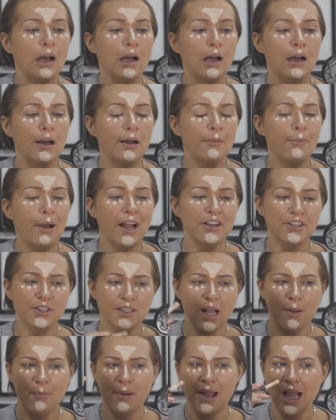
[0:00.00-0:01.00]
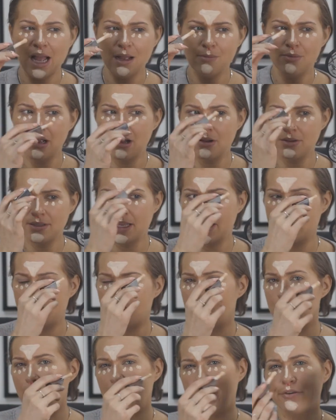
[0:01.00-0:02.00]
Um, I just got my eyebrows
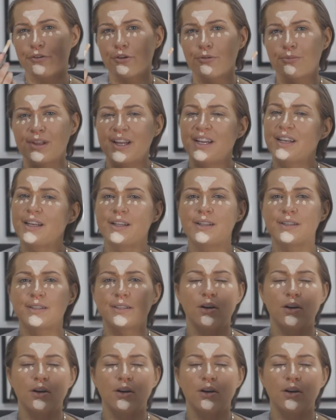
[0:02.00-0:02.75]
like microbladed,